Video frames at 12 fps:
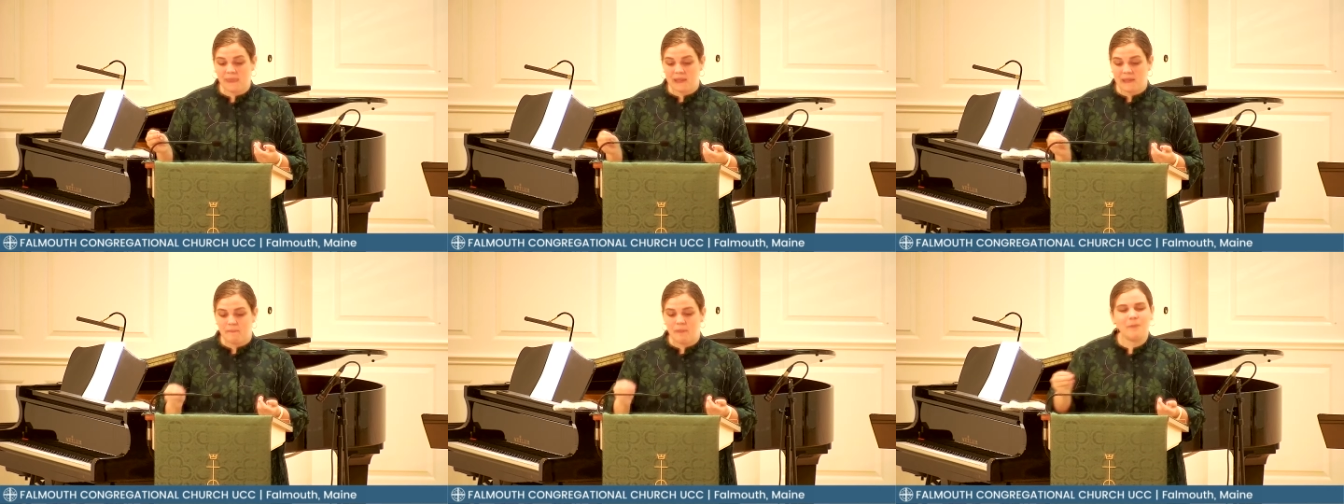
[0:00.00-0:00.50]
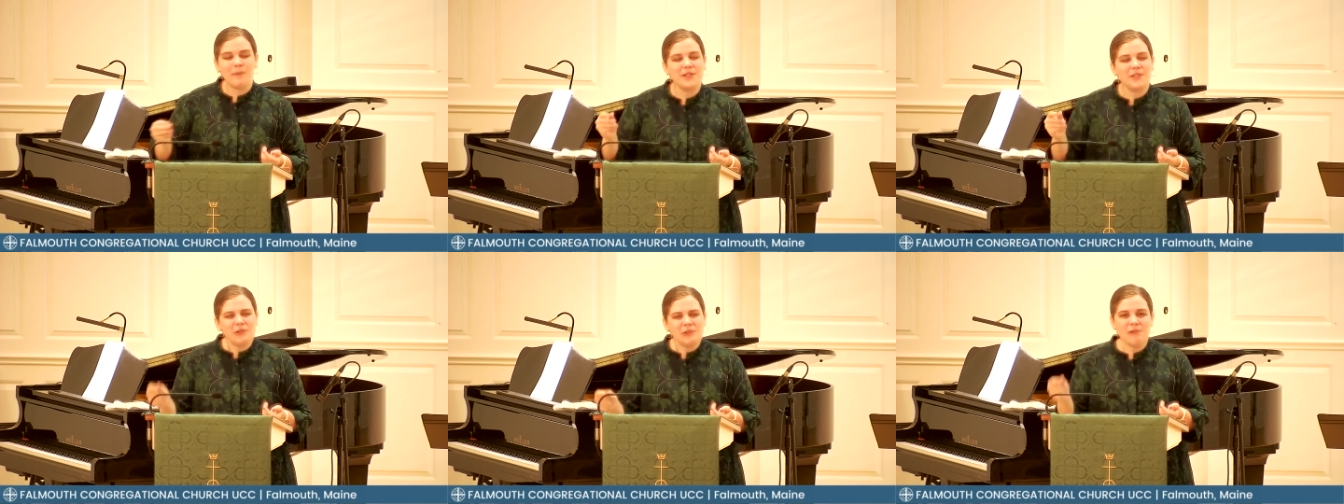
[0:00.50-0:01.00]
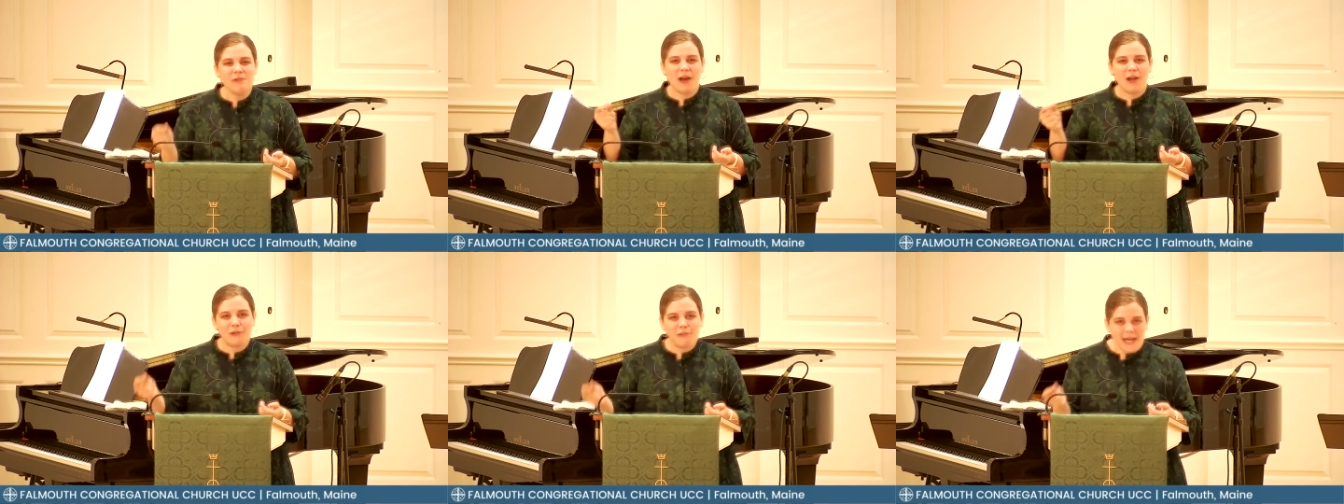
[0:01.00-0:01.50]
But we do
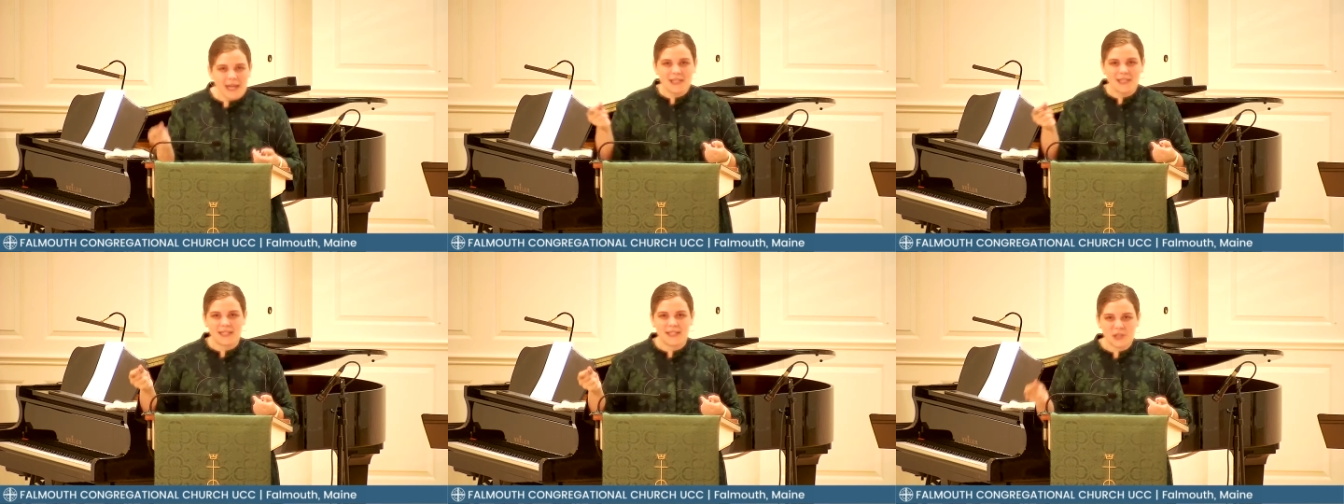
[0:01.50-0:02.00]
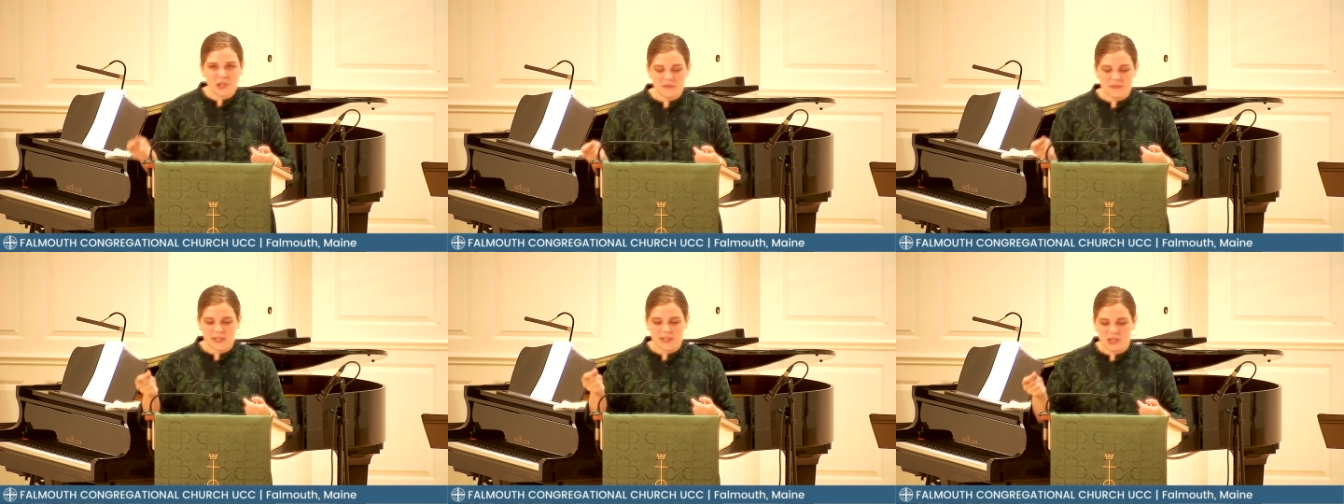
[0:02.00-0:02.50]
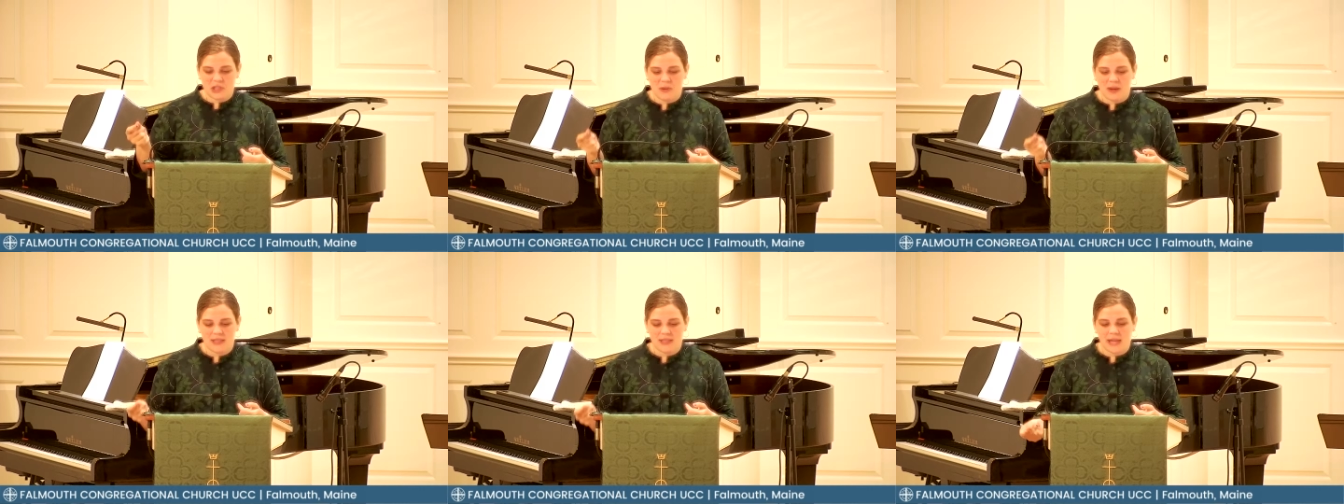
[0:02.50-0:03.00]
a great disservice to
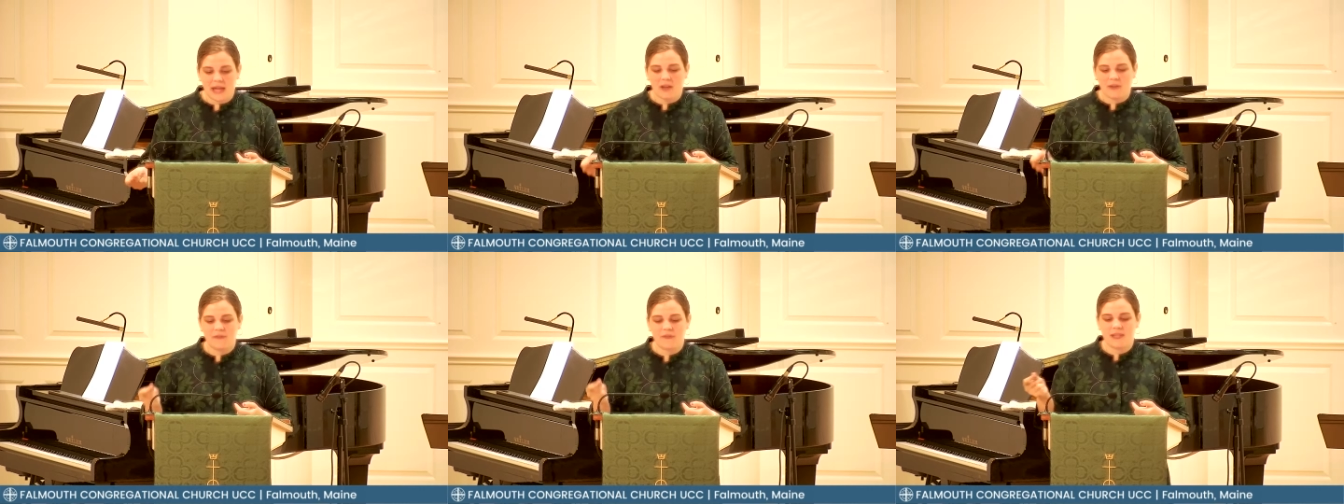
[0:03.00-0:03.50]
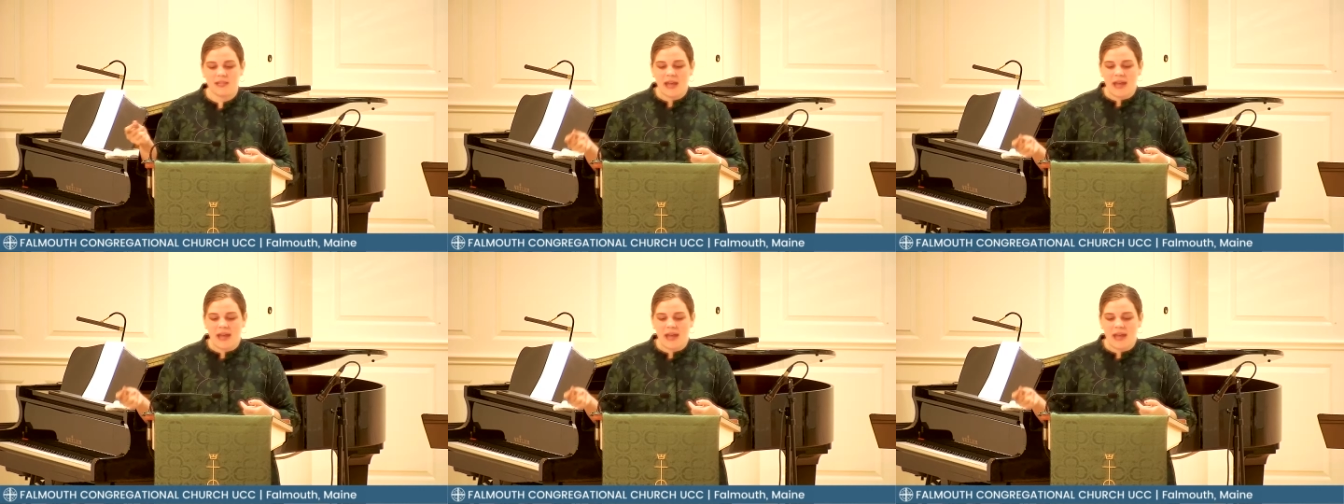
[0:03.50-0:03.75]
ourselves